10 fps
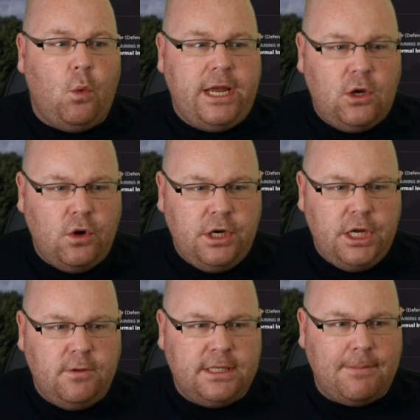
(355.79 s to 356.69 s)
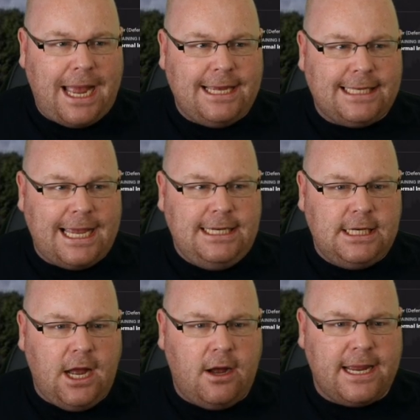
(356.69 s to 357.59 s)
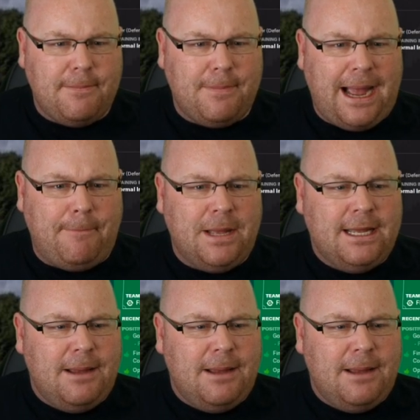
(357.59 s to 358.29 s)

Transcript: We could use him as a target man.